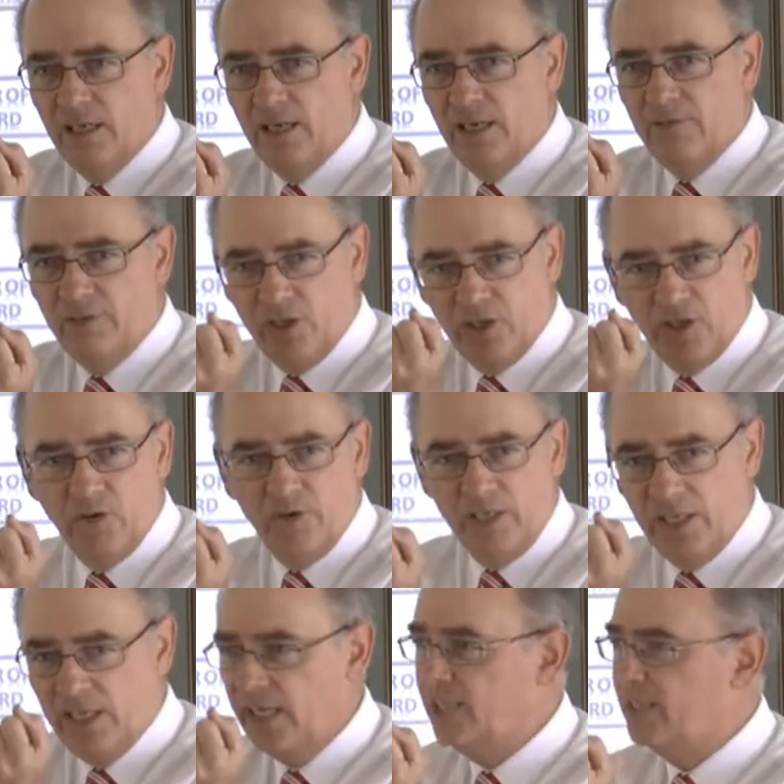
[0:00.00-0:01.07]
of the growing
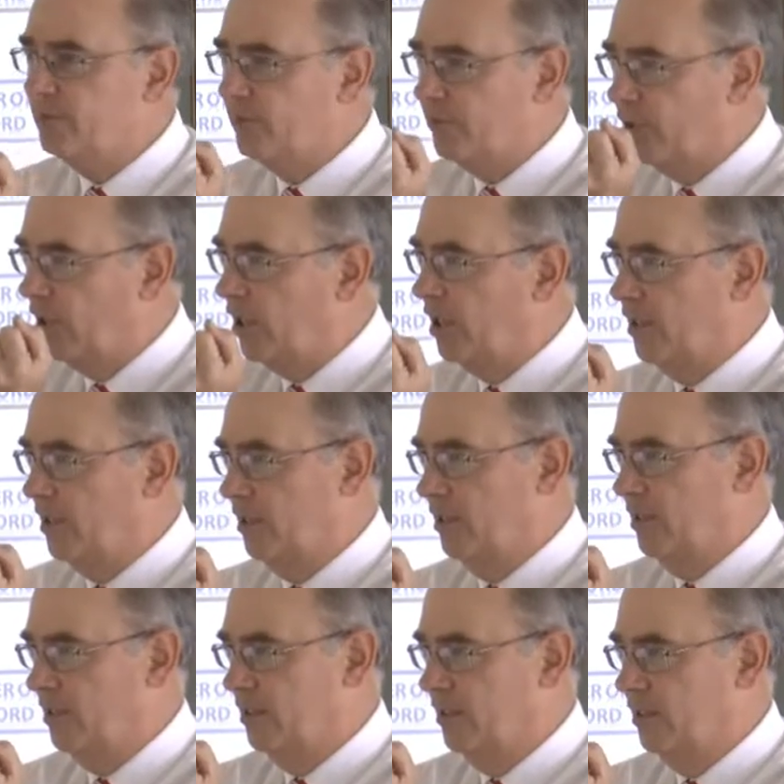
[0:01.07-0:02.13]
kingdom of God.
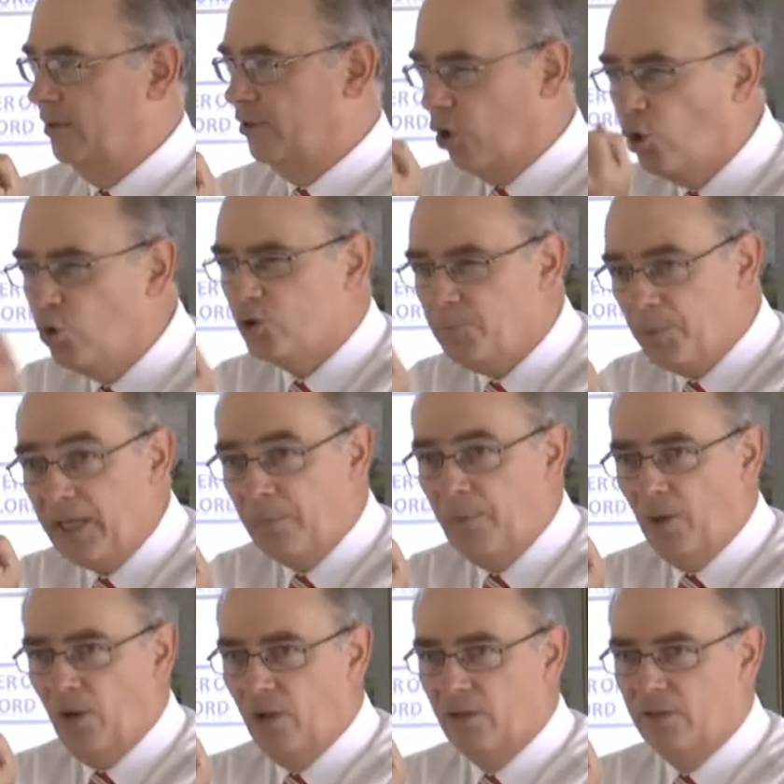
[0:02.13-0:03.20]
Those
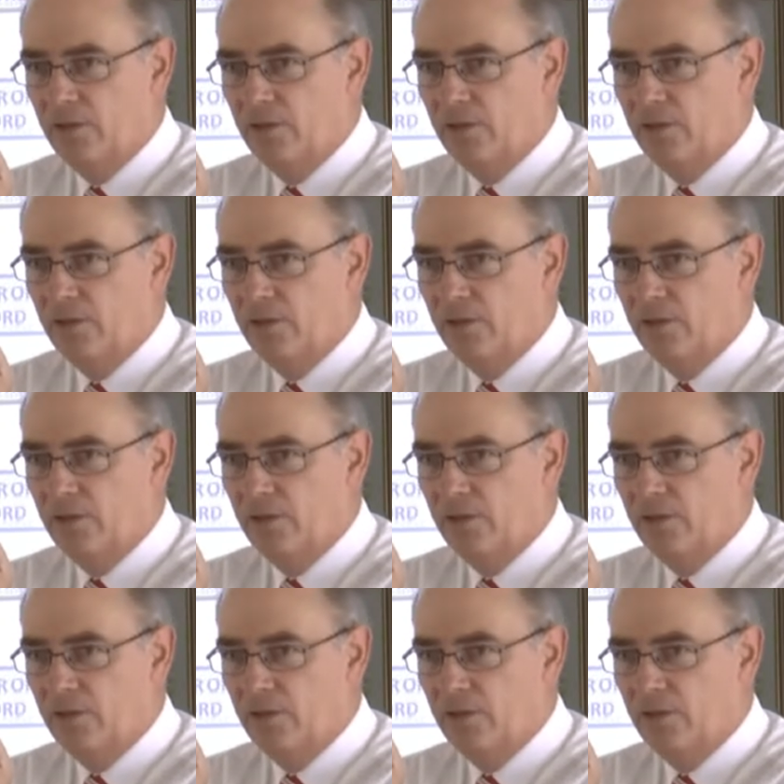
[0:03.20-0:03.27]
people.